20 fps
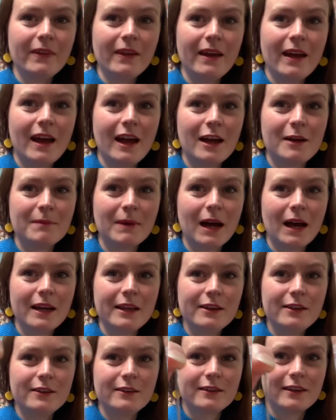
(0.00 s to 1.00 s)
I
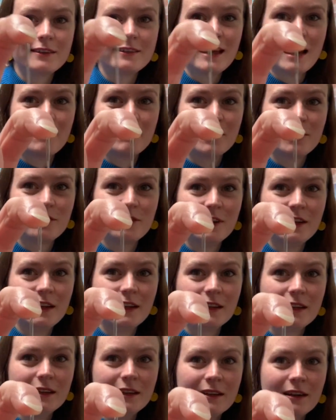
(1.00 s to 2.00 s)
use a tapestry
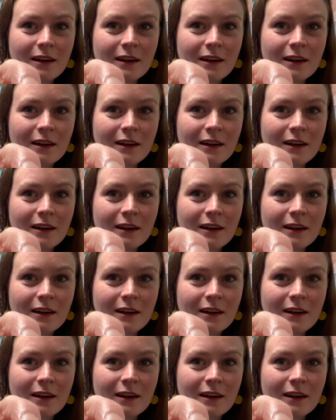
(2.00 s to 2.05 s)
needle.